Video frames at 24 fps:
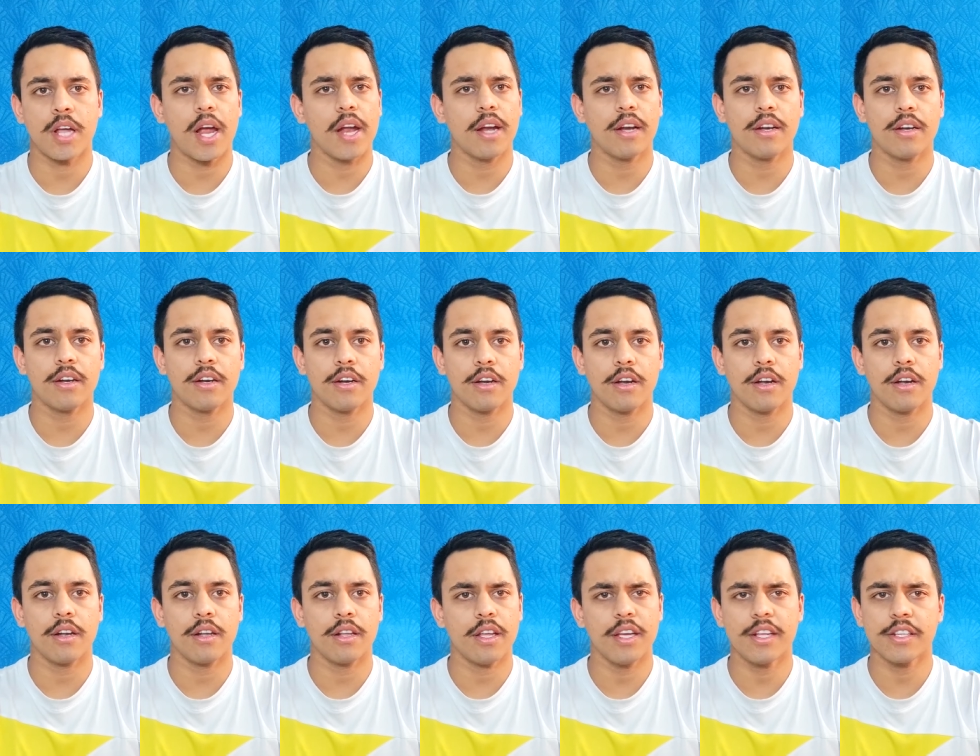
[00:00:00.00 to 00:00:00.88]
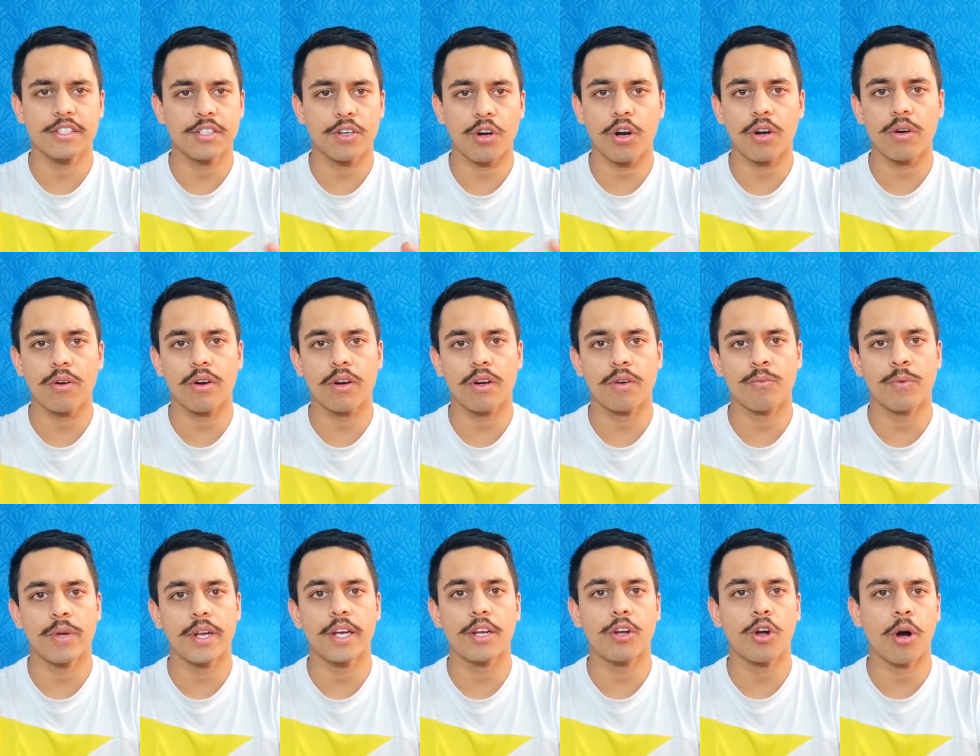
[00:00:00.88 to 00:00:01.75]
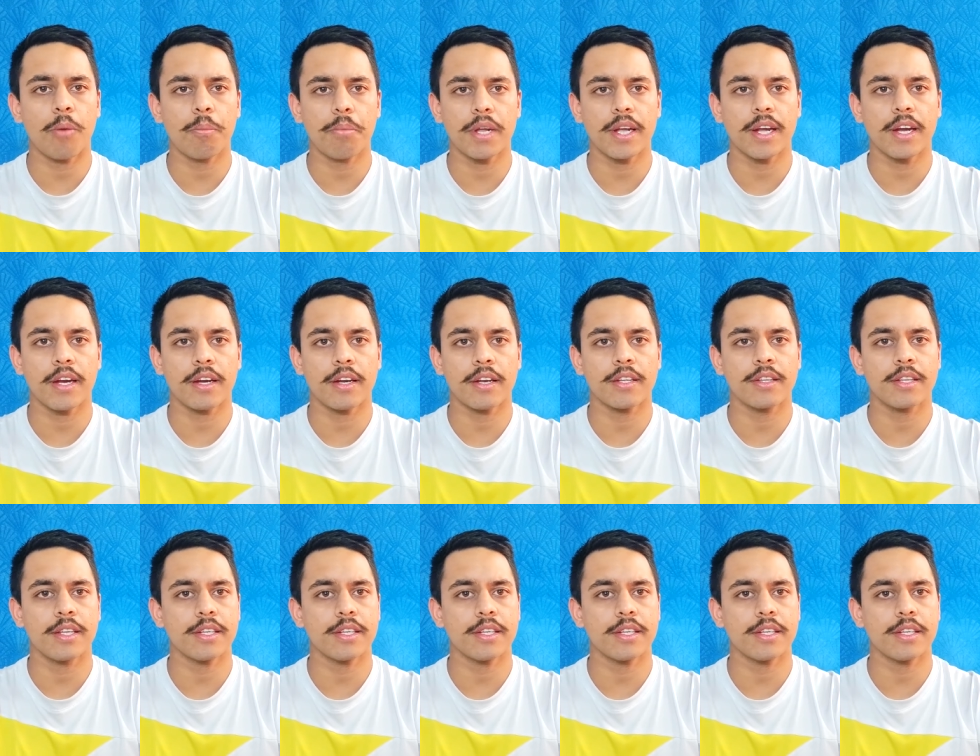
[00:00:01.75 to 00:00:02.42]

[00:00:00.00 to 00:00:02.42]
And it's not very complicated.